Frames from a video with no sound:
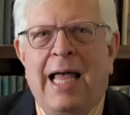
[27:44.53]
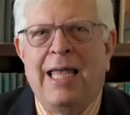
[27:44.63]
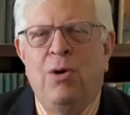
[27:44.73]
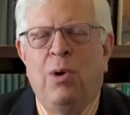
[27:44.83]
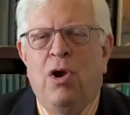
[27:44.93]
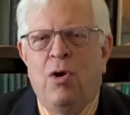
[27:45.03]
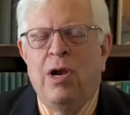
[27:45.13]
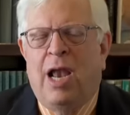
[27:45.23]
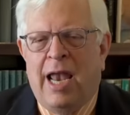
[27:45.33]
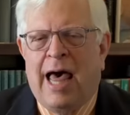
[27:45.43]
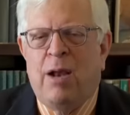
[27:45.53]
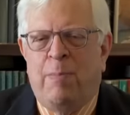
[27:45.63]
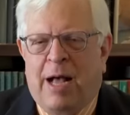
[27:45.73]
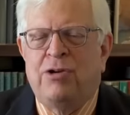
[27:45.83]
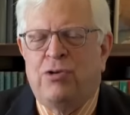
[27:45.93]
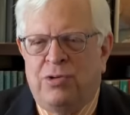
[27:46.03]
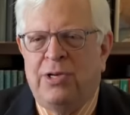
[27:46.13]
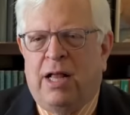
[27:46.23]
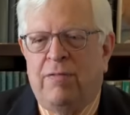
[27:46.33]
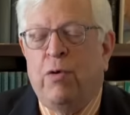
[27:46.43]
You learn a lot about yourself,